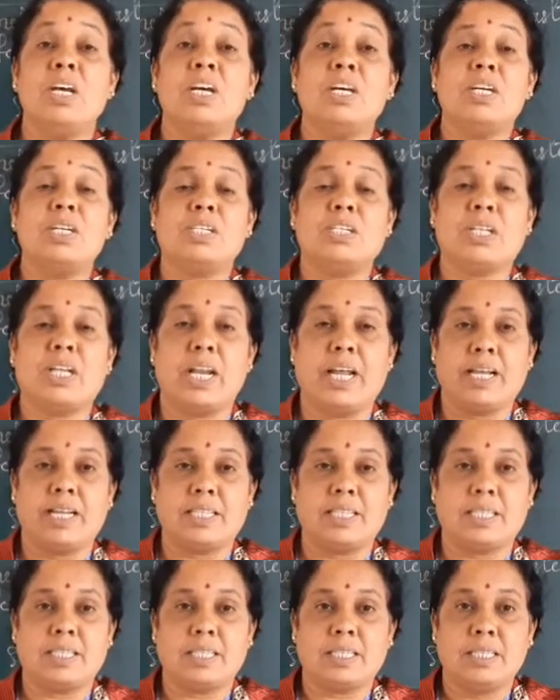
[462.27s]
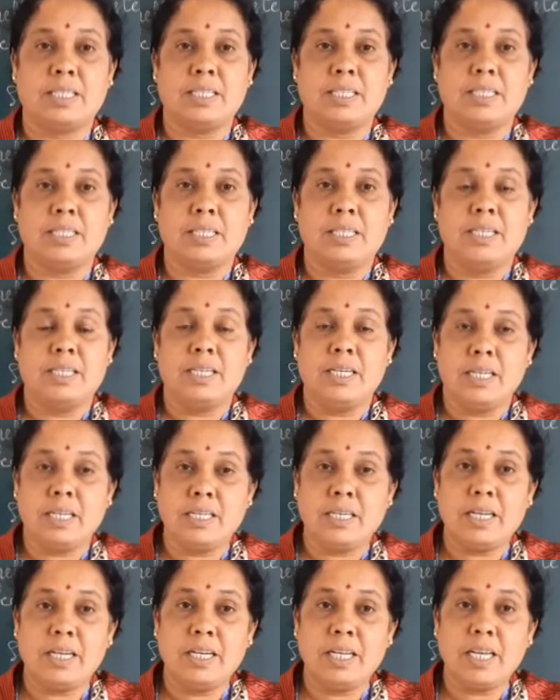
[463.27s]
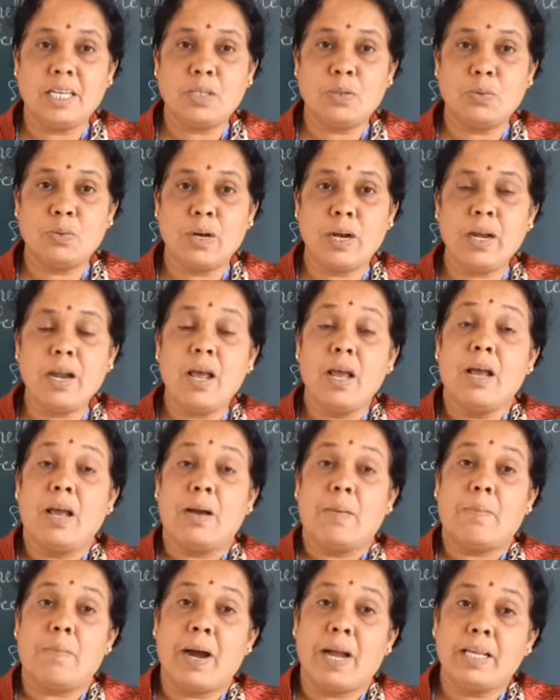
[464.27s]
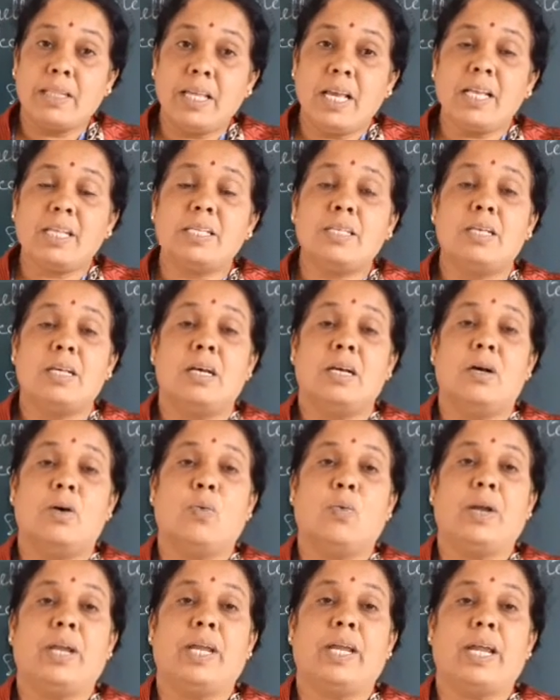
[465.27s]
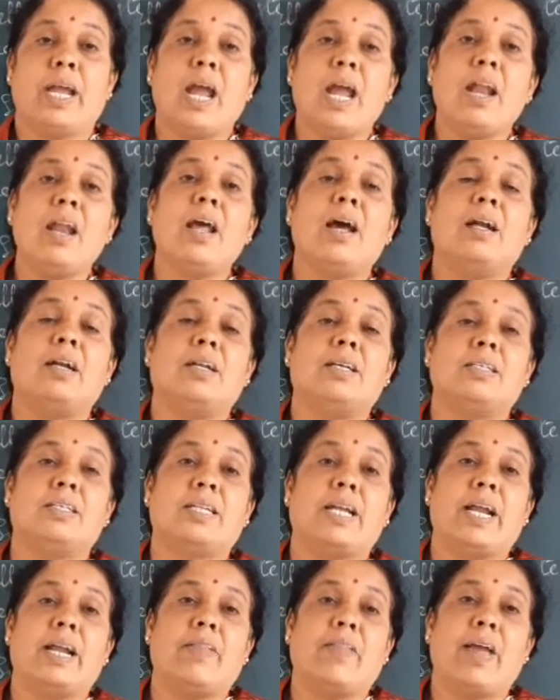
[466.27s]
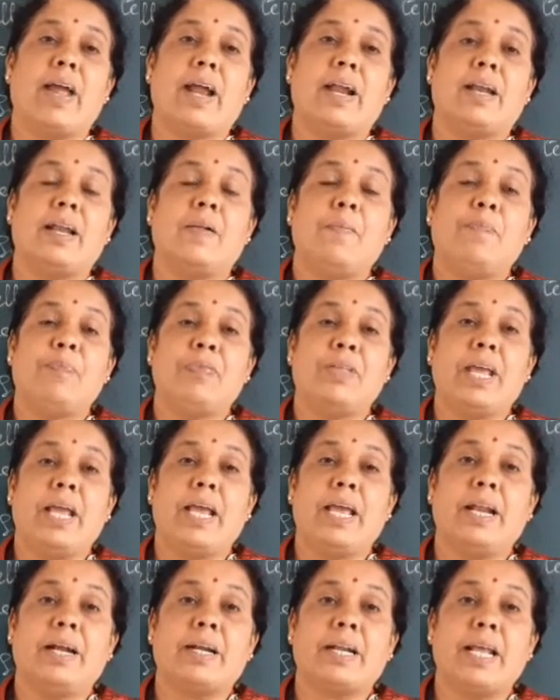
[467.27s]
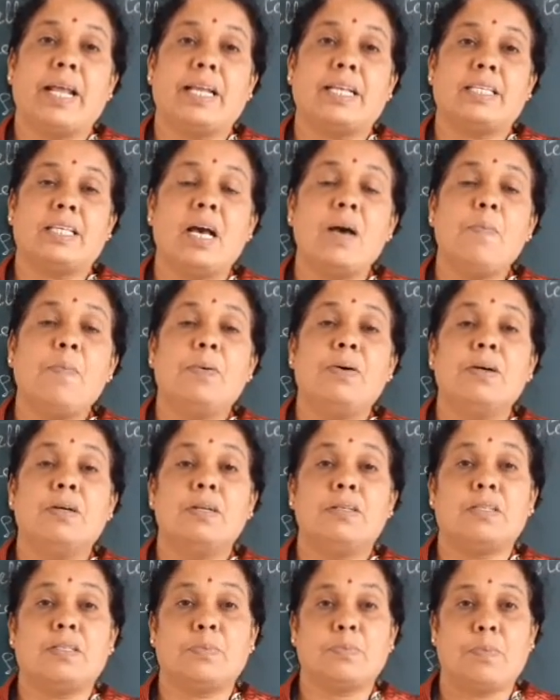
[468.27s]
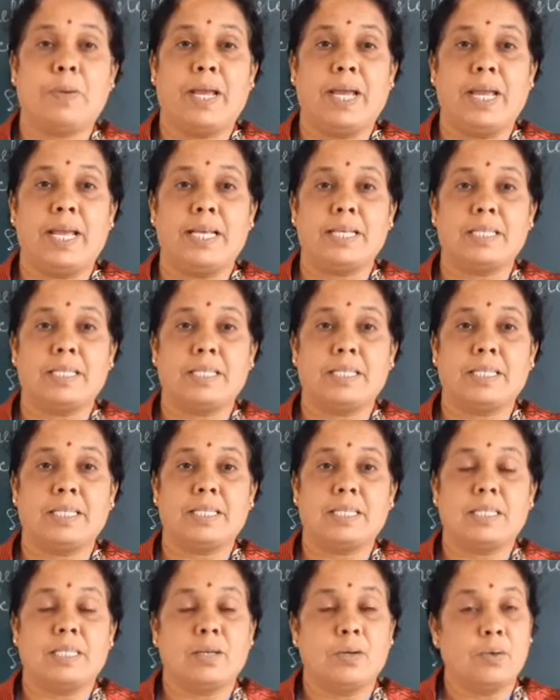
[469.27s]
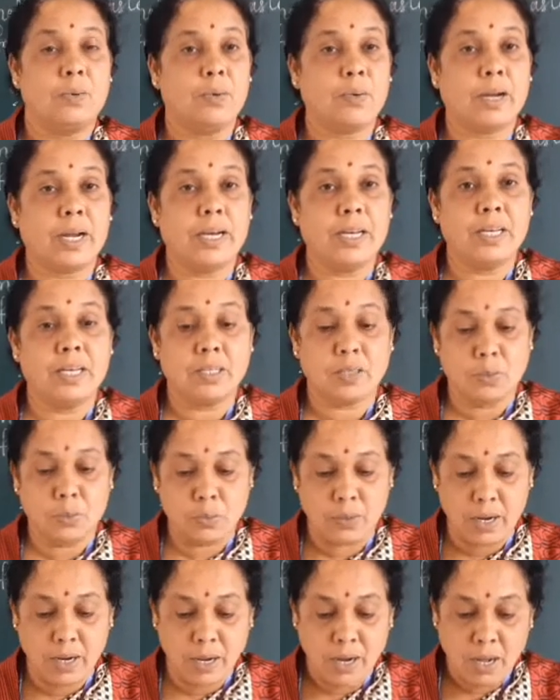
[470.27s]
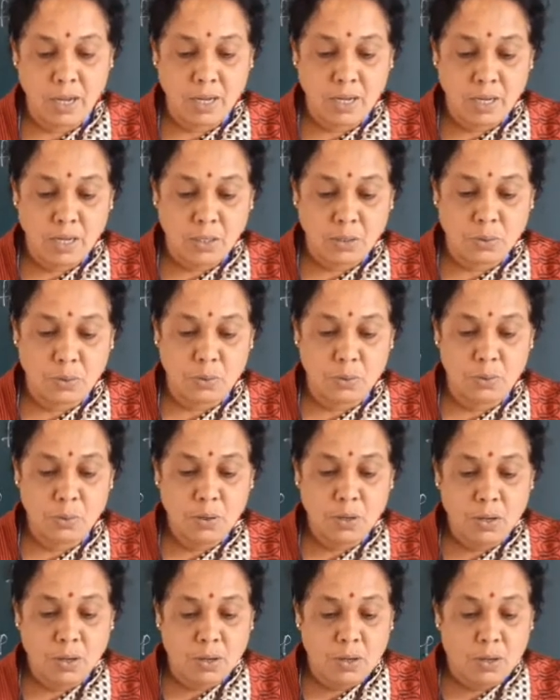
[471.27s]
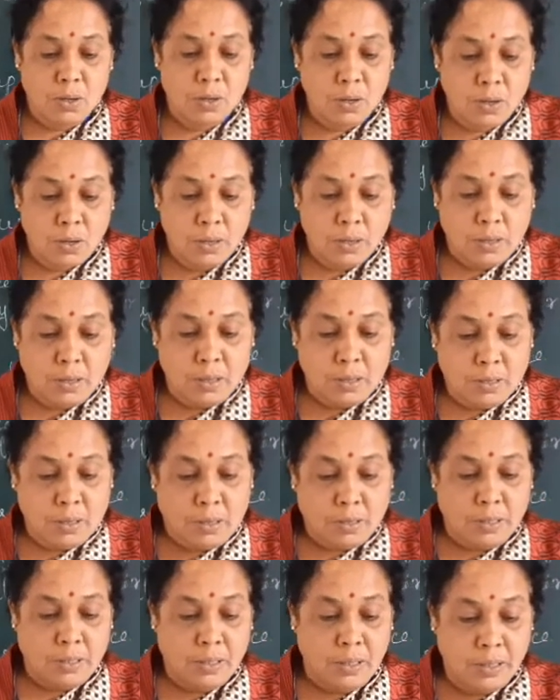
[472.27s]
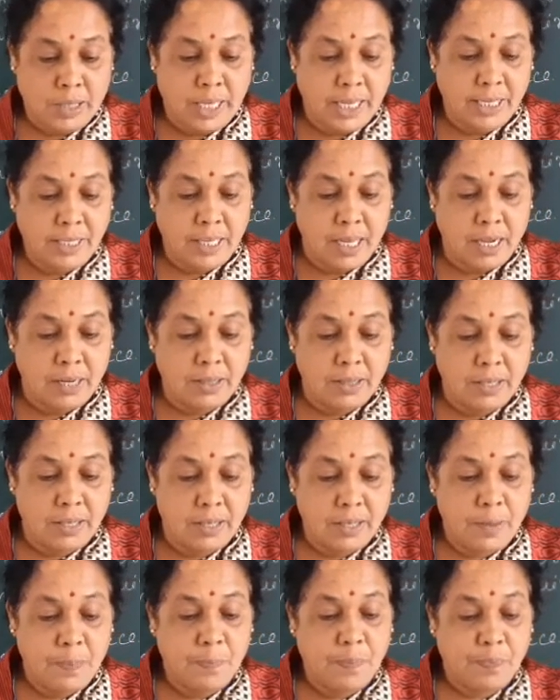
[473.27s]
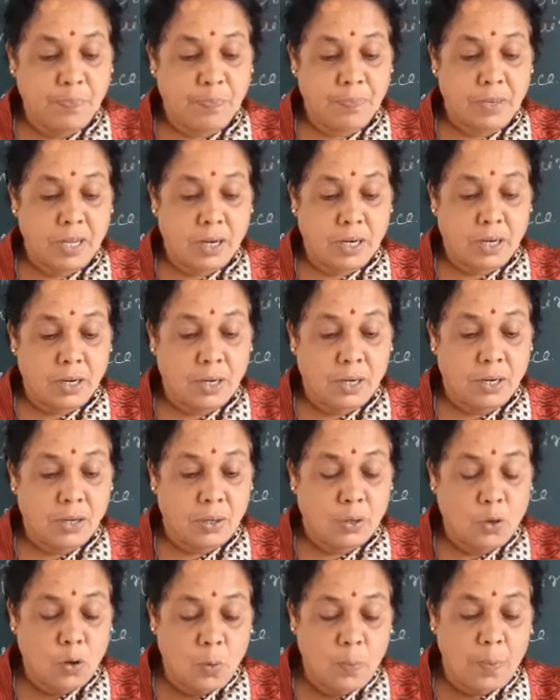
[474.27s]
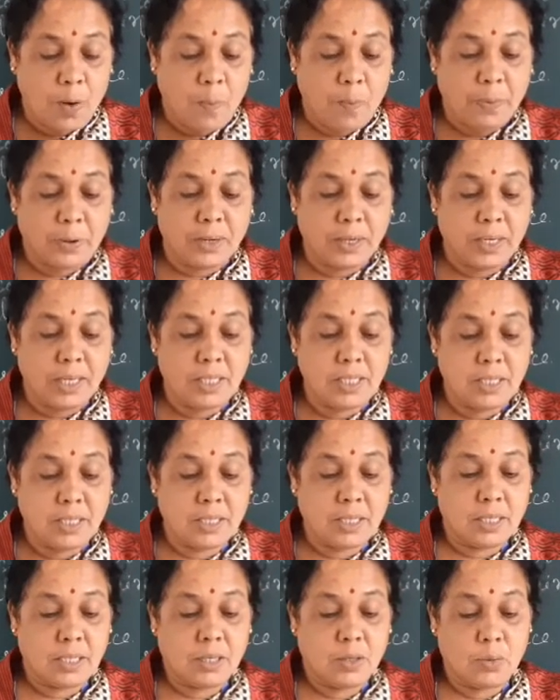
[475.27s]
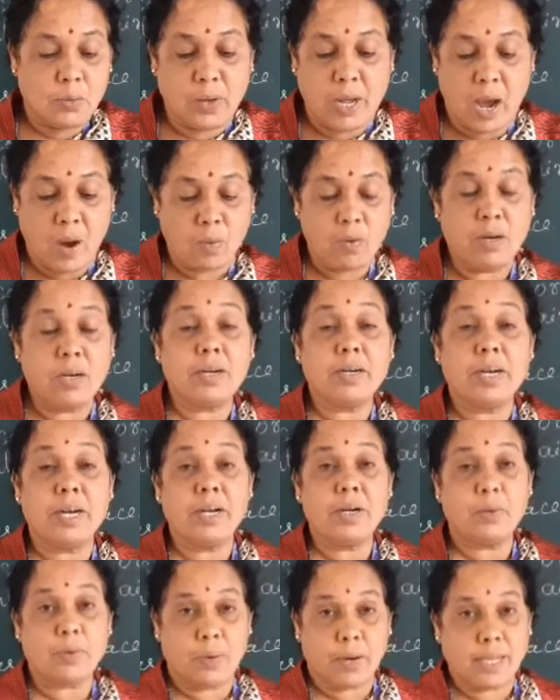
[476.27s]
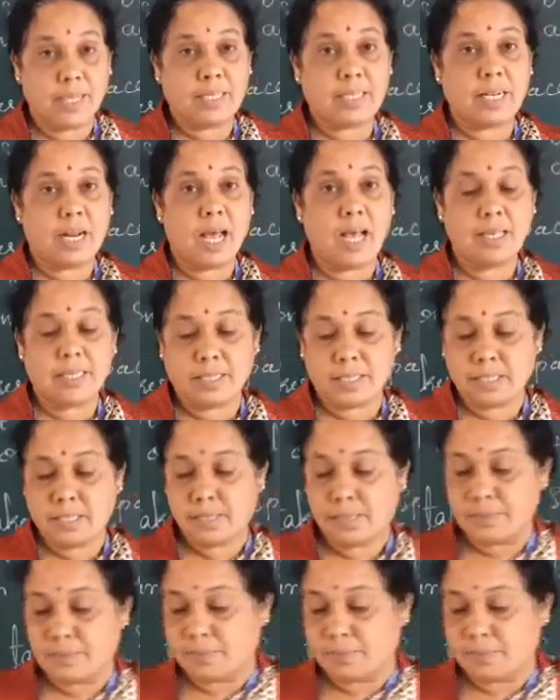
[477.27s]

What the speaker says: shrinks. Is it, dear student? By this we can understand that air takes up space. Okay, dear student. So these are the two properties we have learned in today's class.